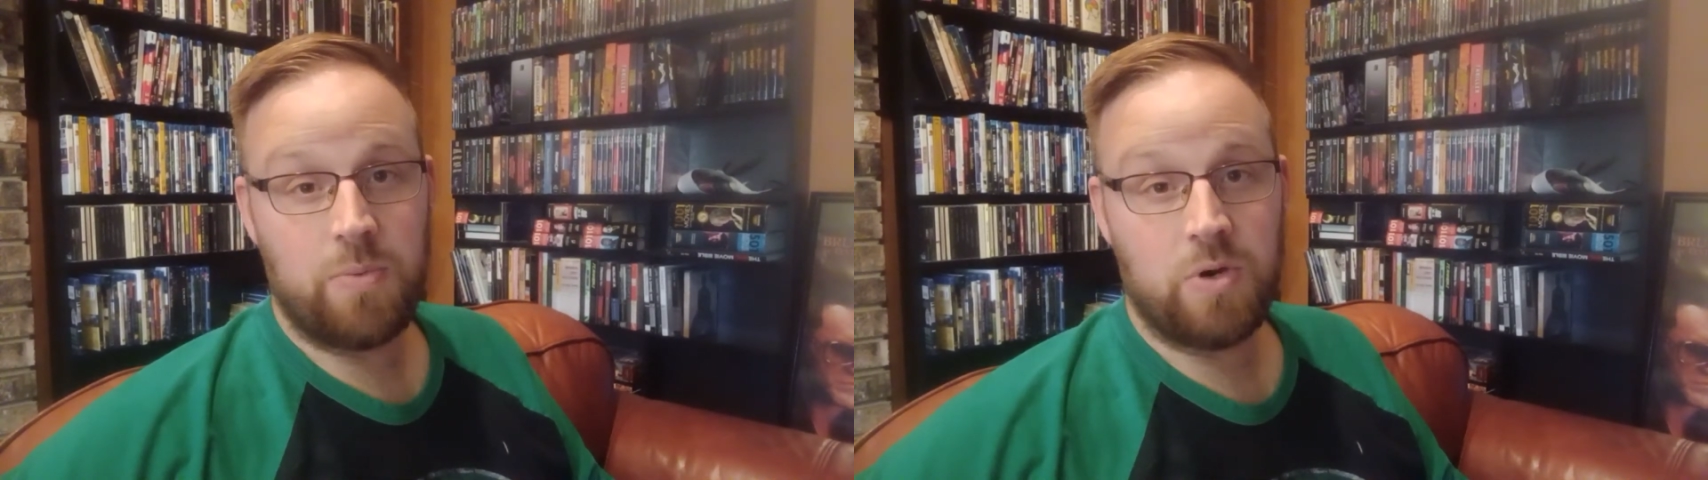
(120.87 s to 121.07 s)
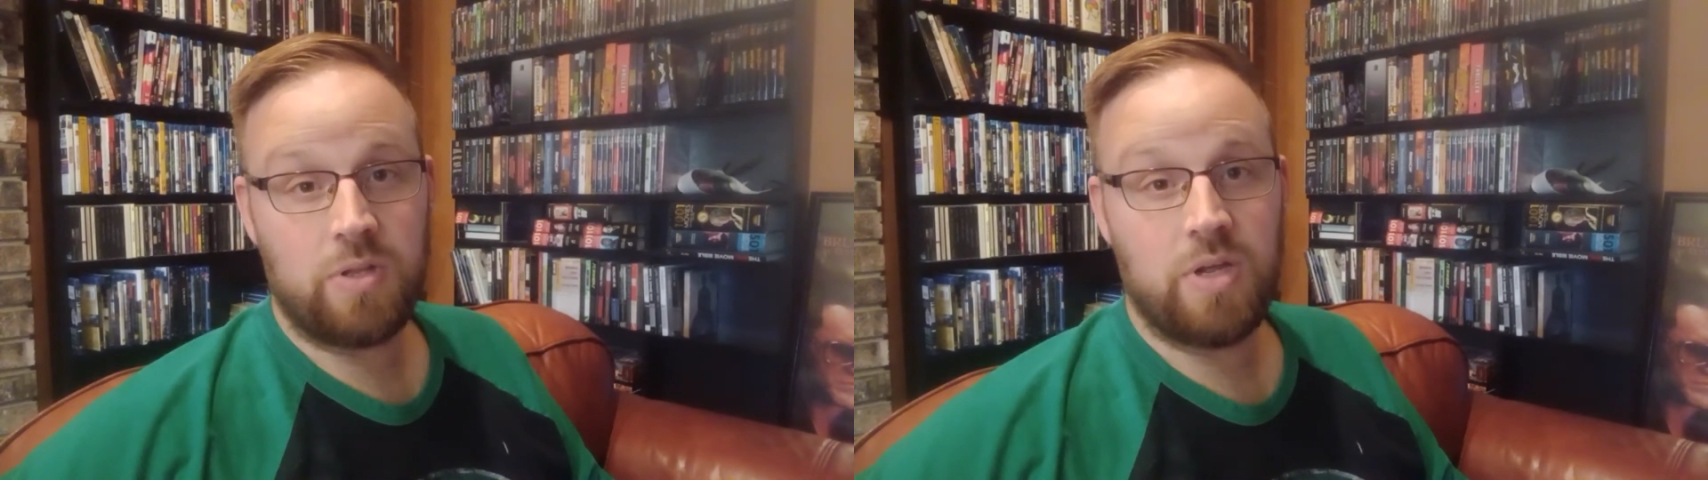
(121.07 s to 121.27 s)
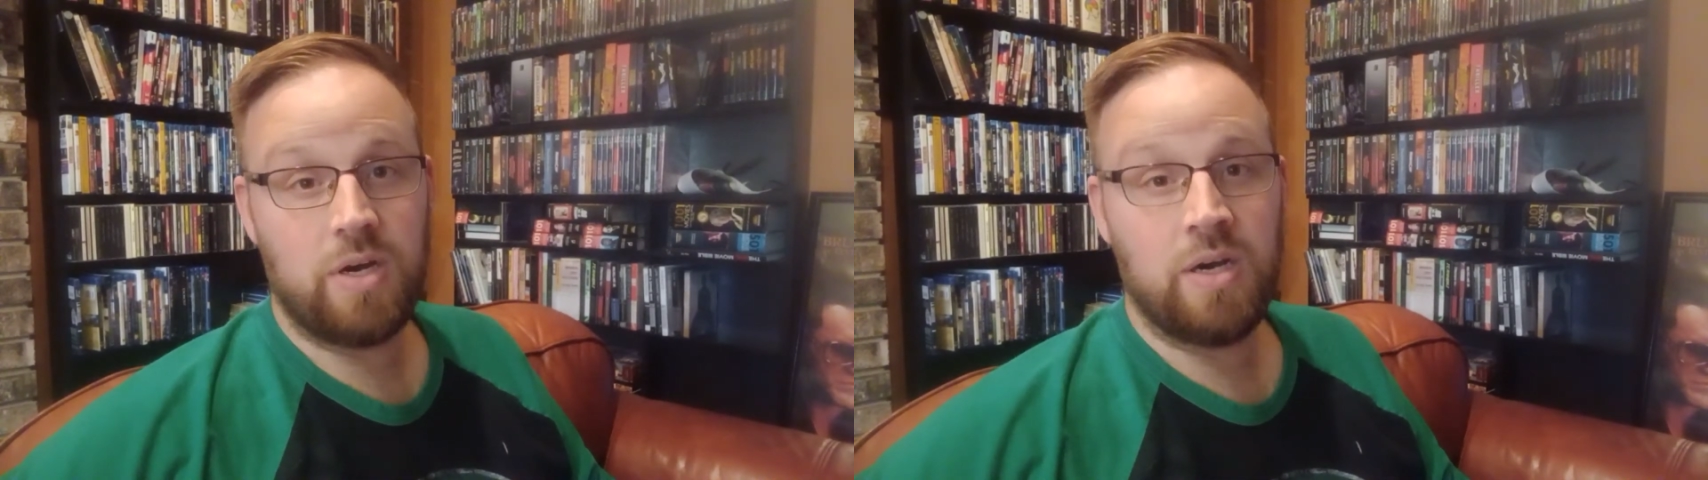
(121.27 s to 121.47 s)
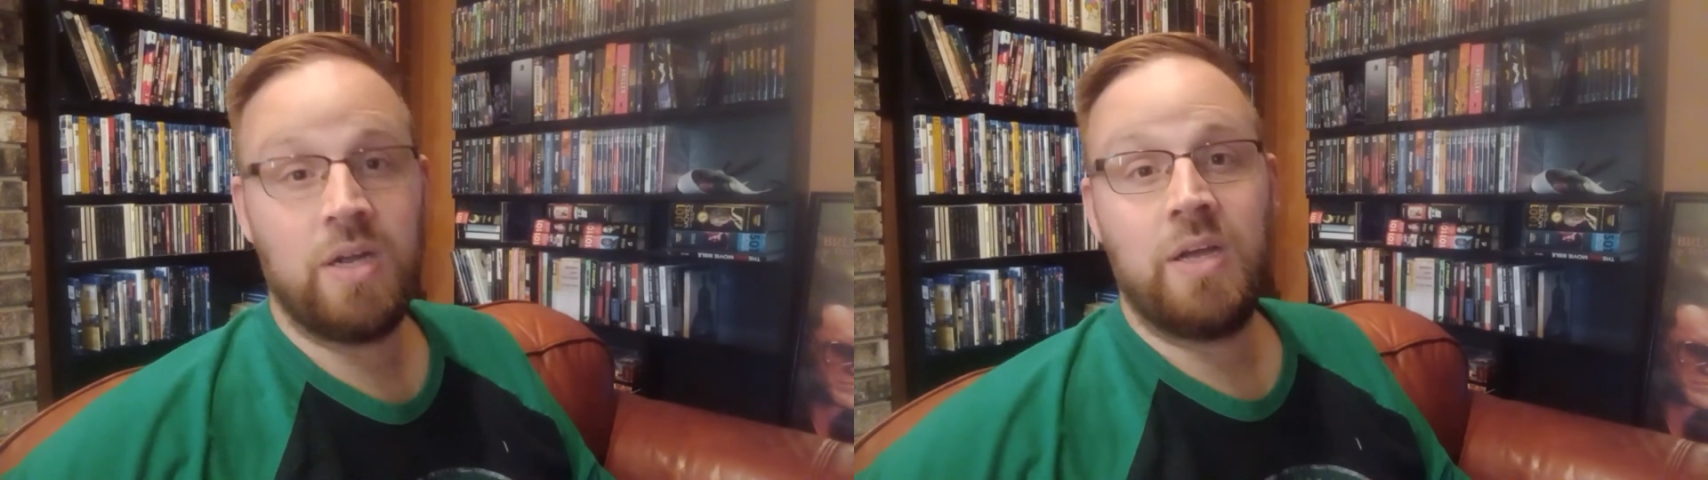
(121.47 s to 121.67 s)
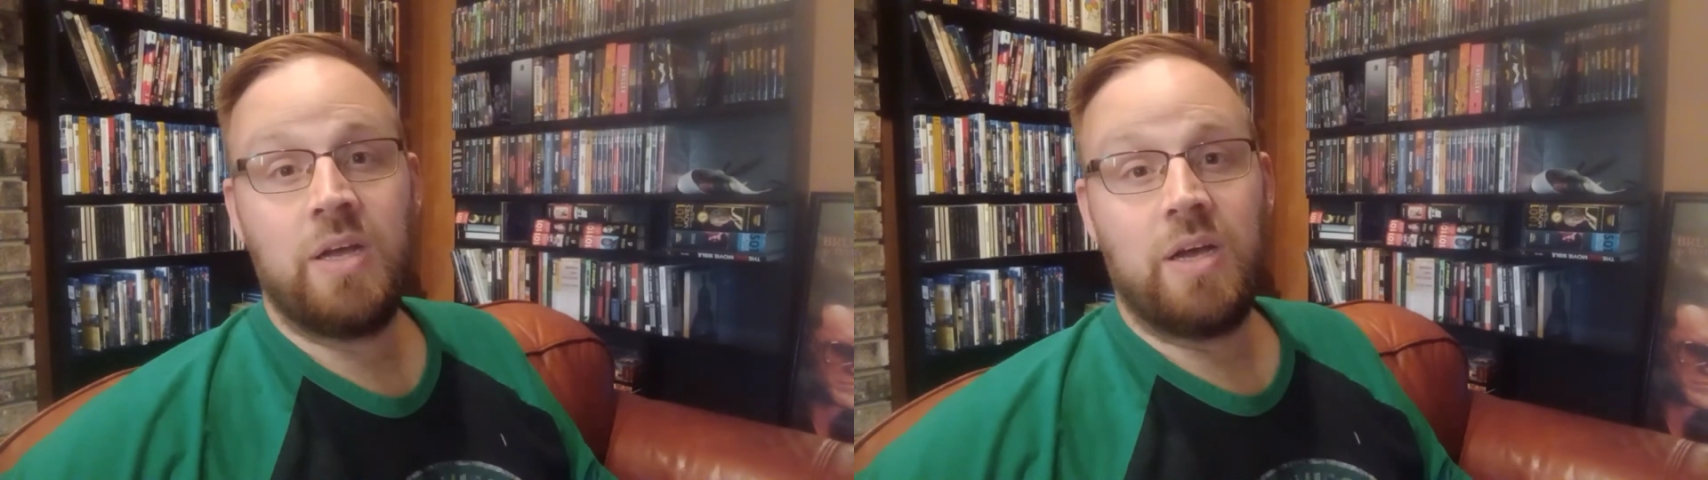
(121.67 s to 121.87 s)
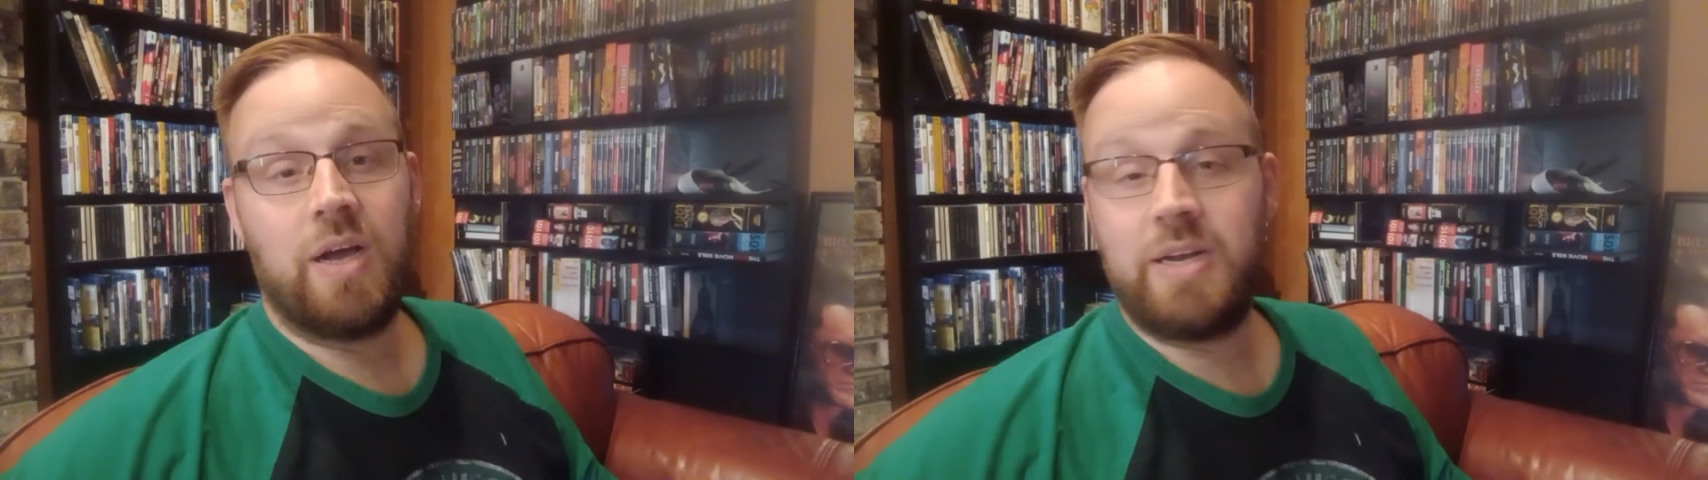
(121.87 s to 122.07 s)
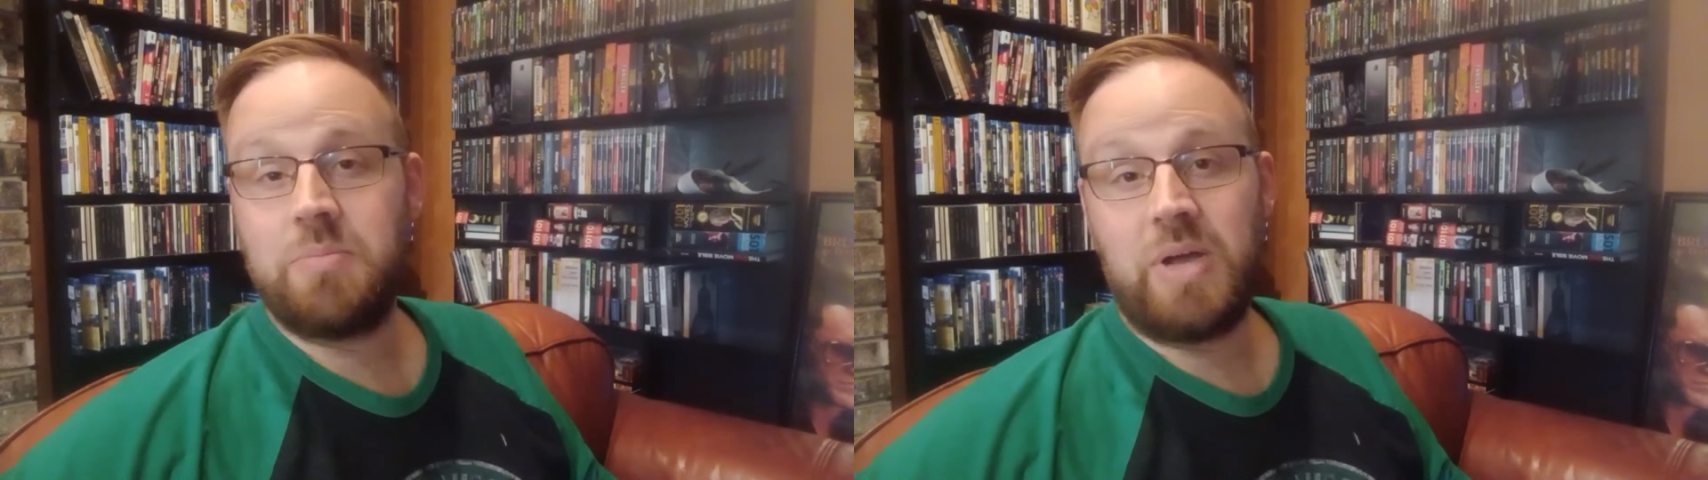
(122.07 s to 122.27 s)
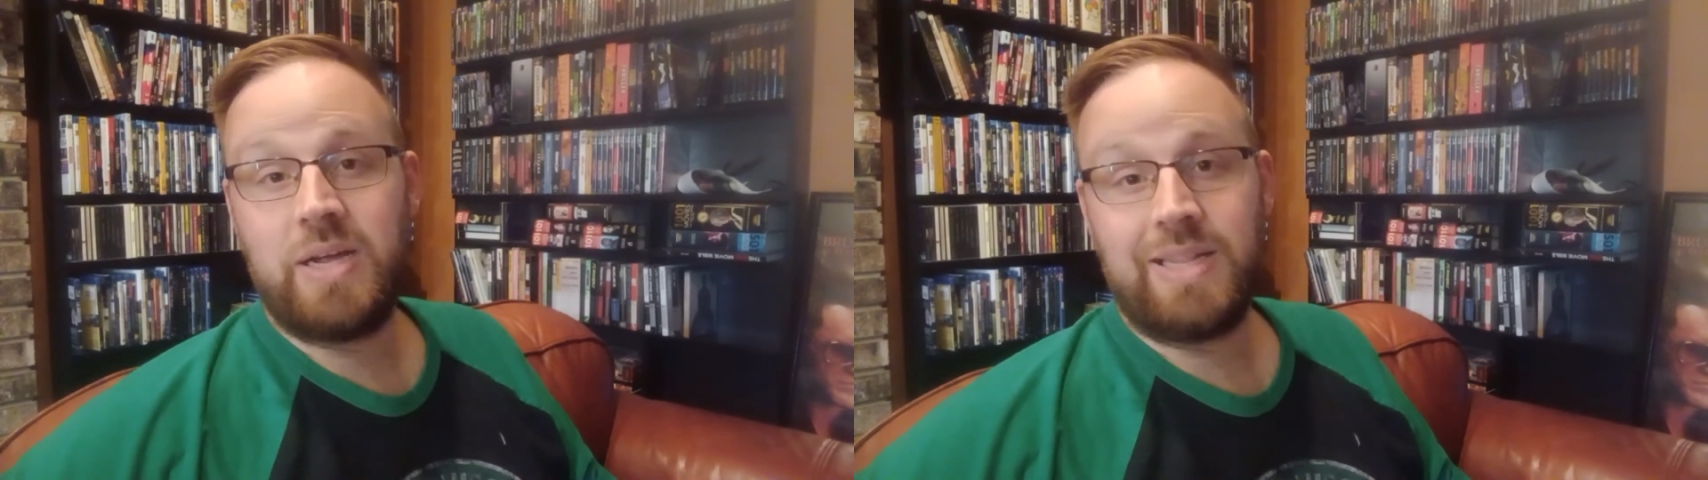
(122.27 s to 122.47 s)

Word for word: worked there. I didn't buy a